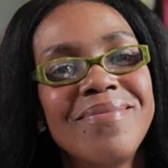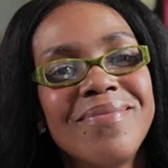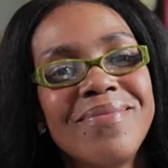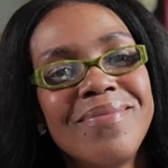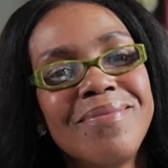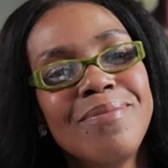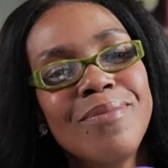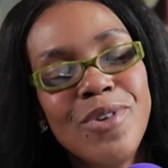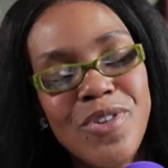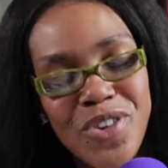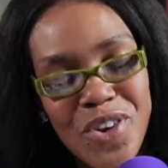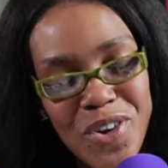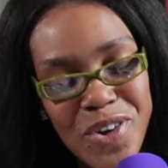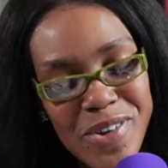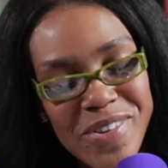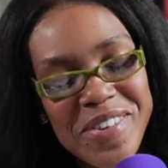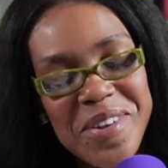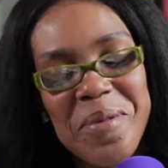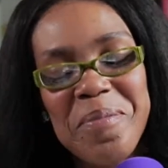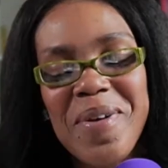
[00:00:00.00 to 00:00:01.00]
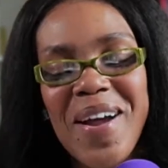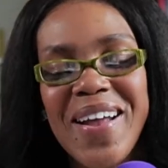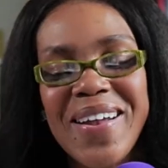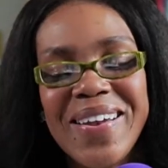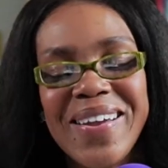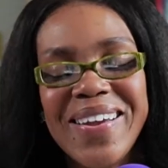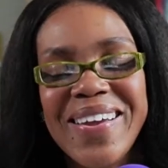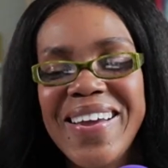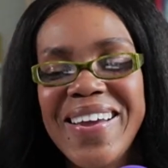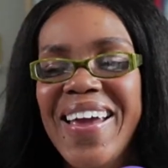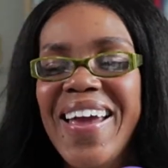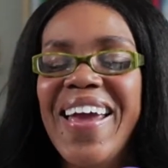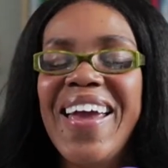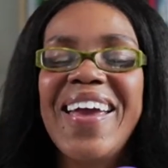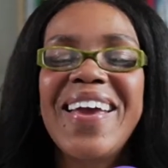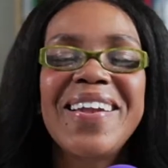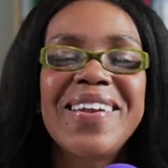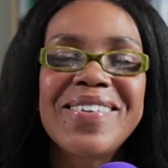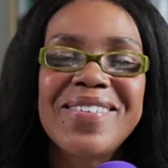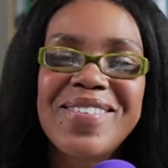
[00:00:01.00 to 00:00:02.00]
Mucho gusto, Bradney."
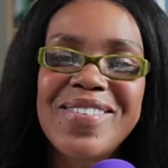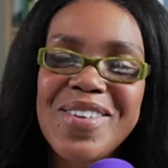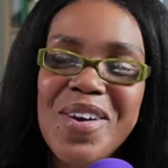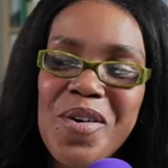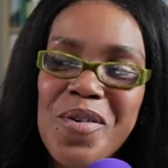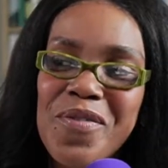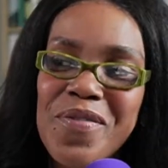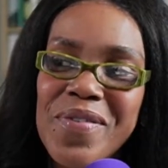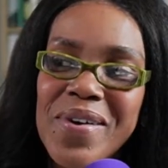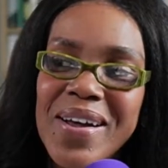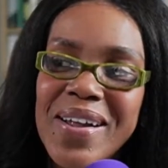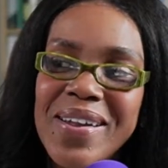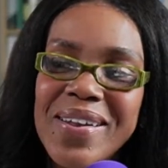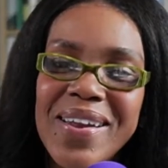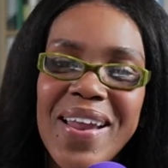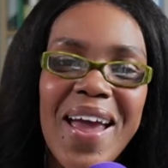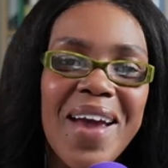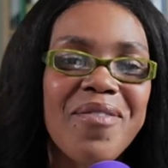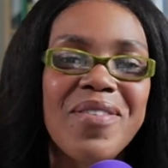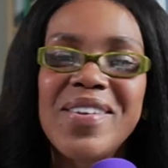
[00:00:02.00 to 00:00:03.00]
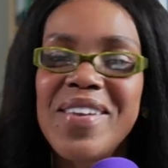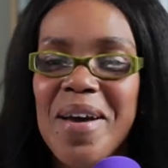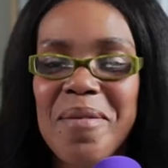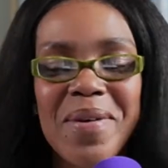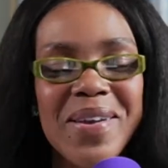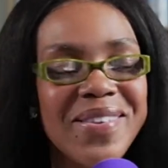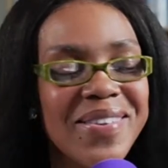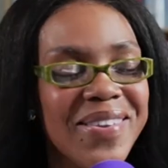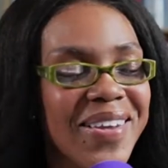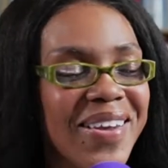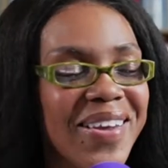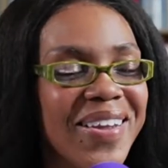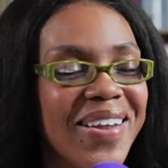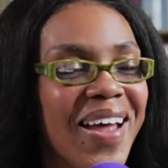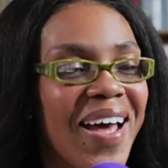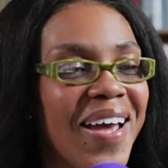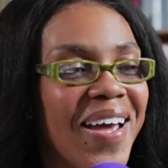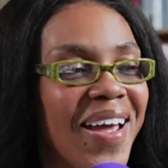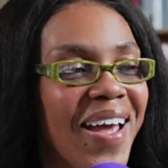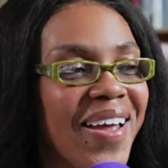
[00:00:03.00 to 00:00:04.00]
It is so fun. Every time I see it,
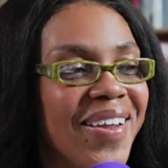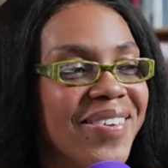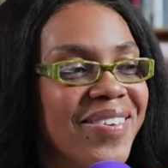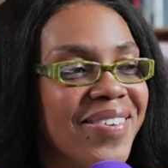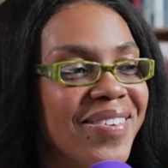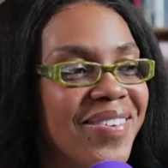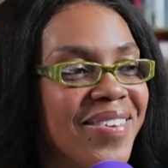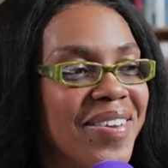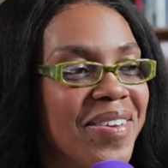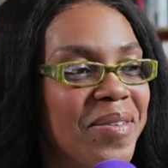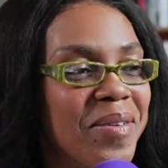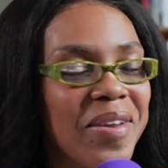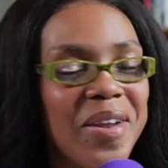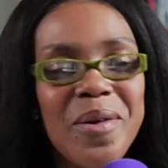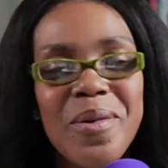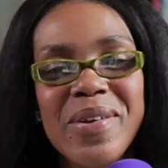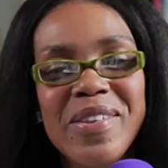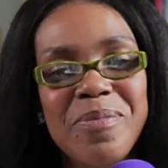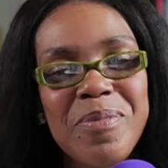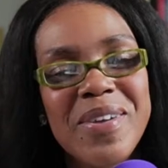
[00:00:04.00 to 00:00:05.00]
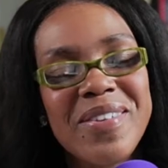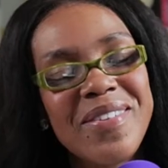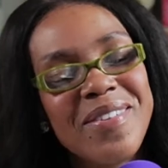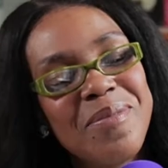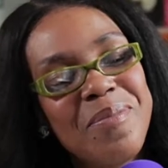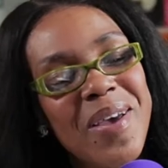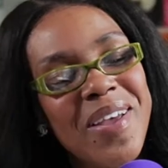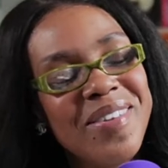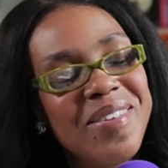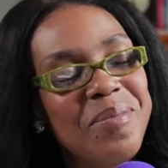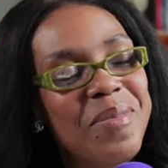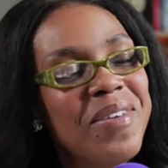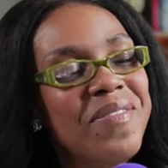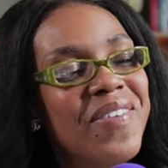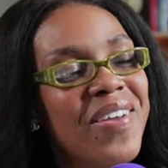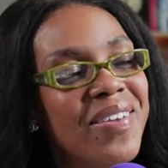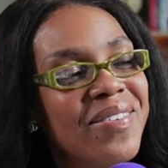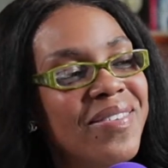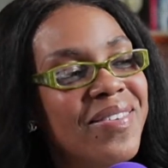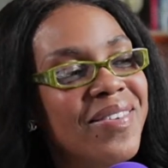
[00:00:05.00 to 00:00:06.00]
it always brings a smile to my
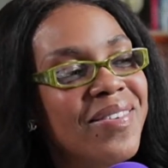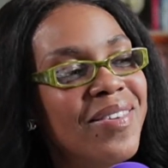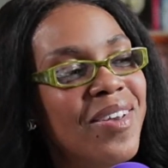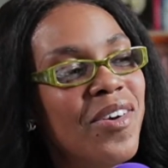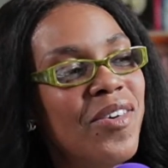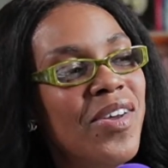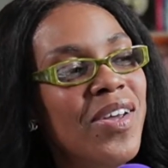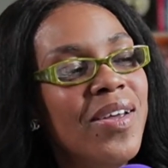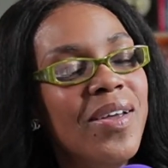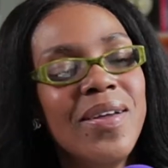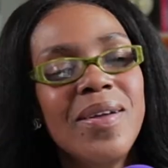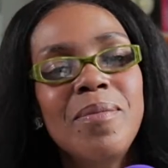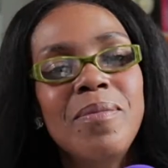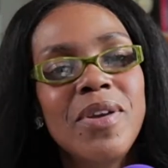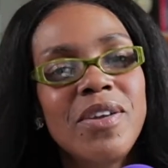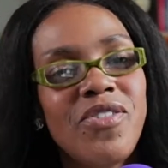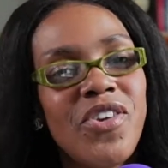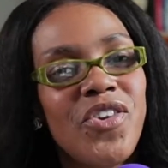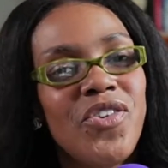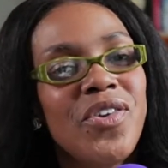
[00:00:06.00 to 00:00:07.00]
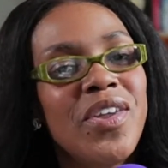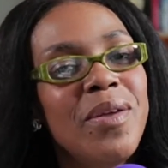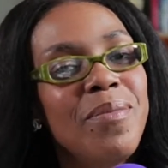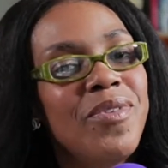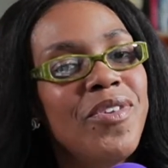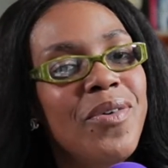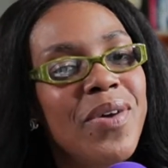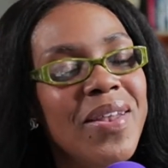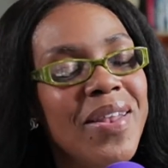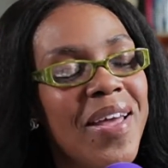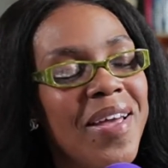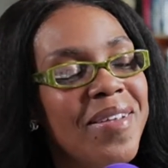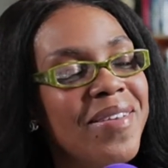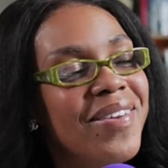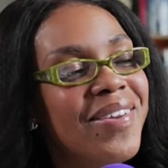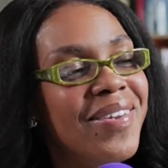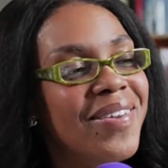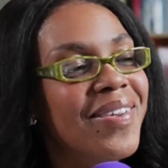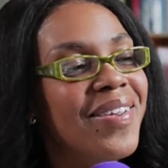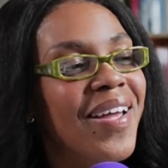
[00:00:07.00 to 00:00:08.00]
face. So make sure you keep doing that.
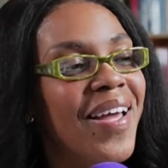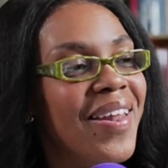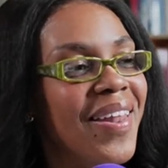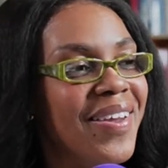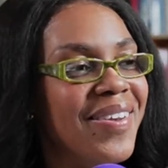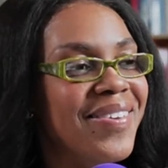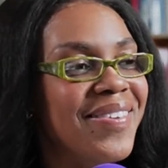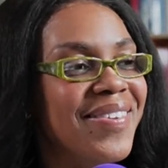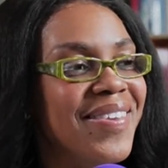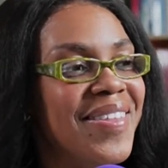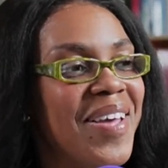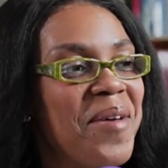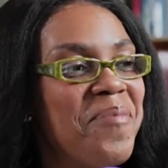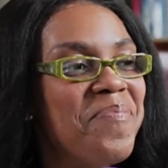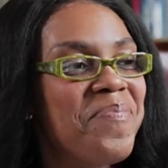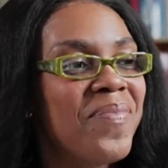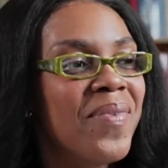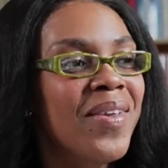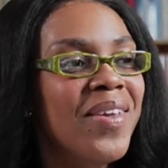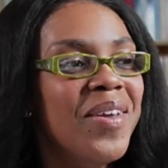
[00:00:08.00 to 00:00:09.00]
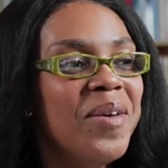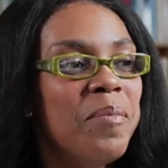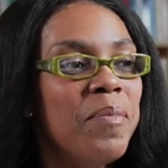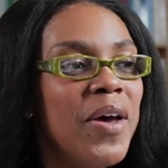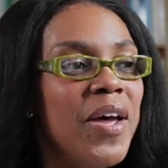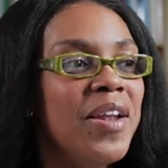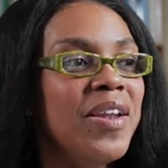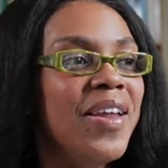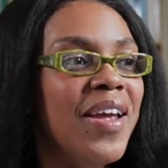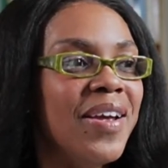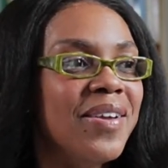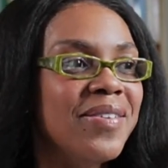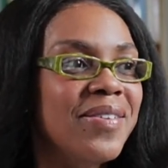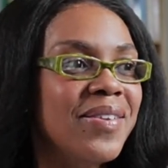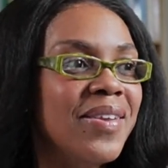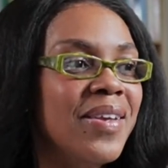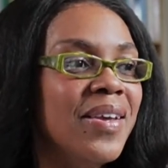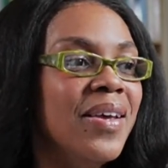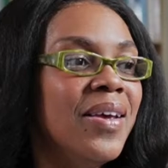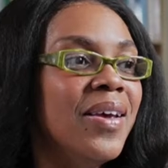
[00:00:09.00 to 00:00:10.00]
I like to see that. But yes.
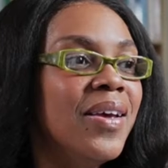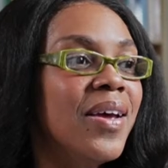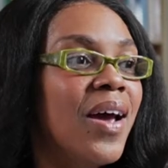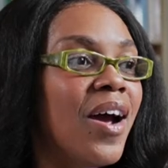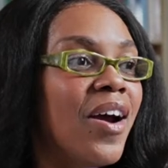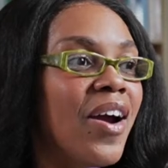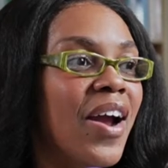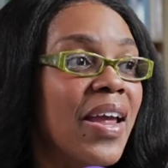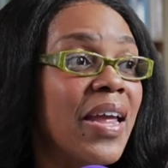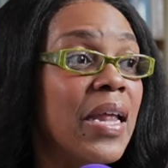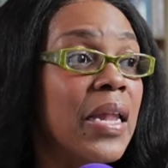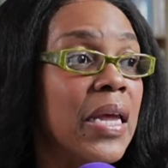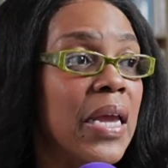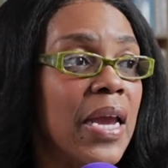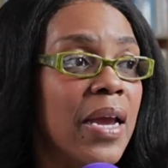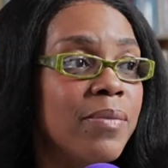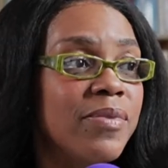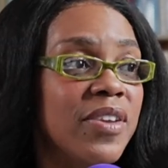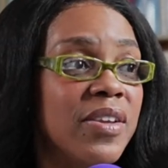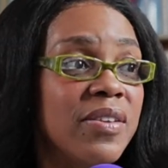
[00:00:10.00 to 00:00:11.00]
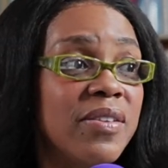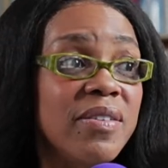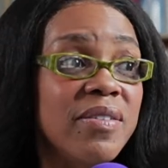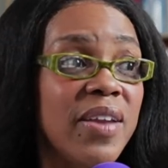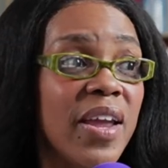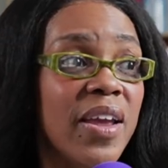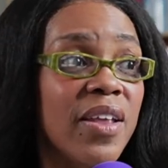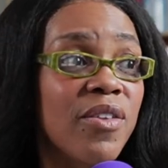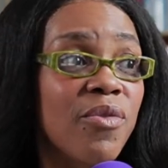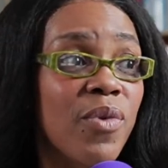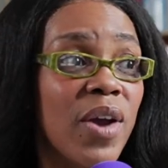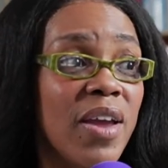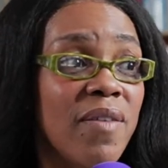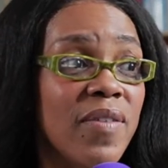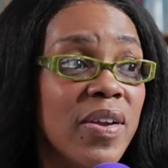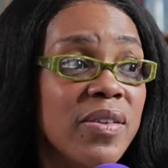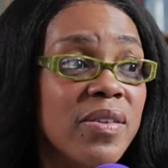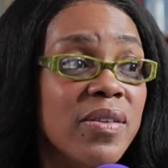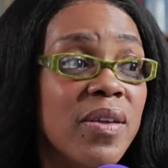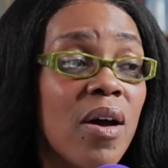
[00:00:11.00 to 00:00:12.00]
All right. Killer Cam says he's taking the
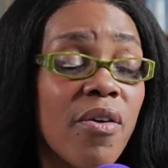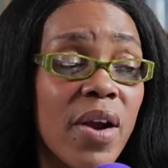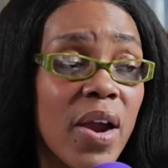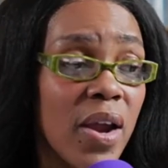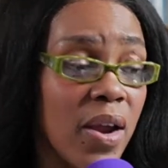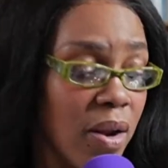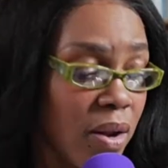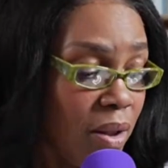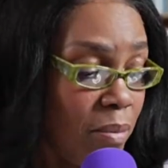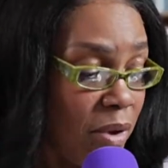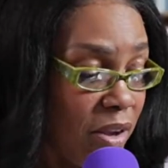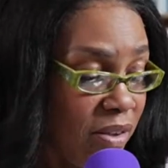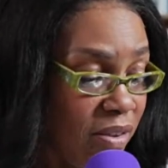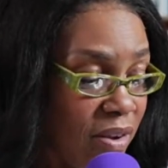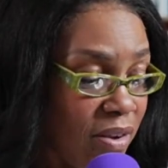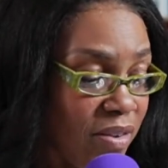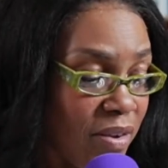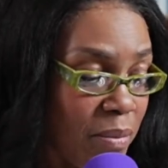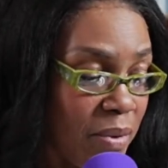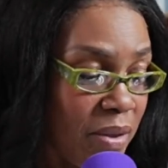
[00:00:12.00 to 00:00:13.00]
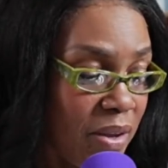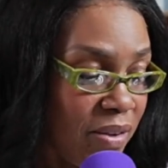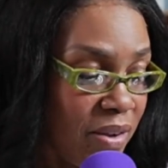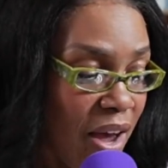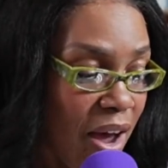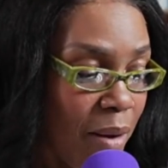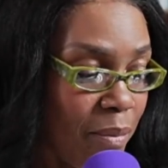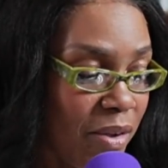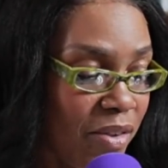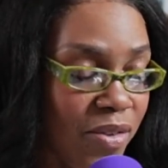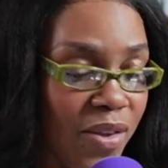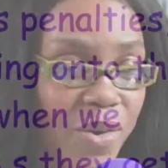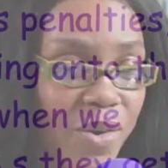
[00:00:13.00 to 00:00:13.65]
Ravens. All right. Let me see some of these comments that are